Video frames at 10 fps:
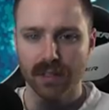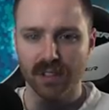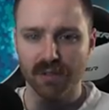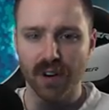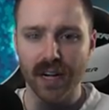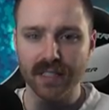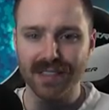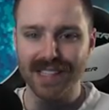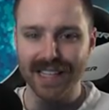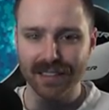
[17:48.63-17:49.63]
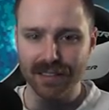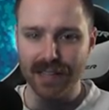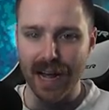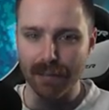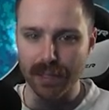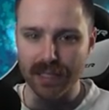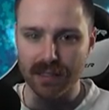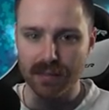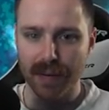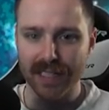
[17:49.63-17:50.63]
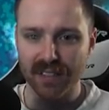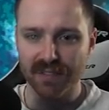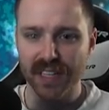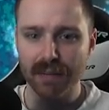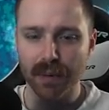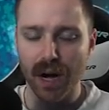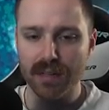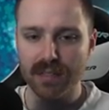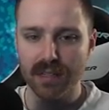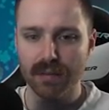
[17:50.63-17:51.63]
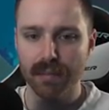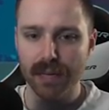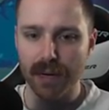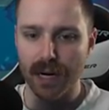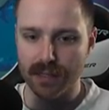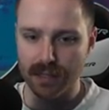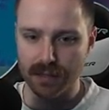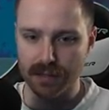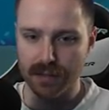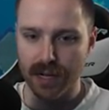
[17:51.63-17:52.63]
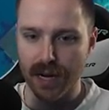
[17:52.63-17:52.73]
Define skill tablets by defeating bosses and mini-bosses. Got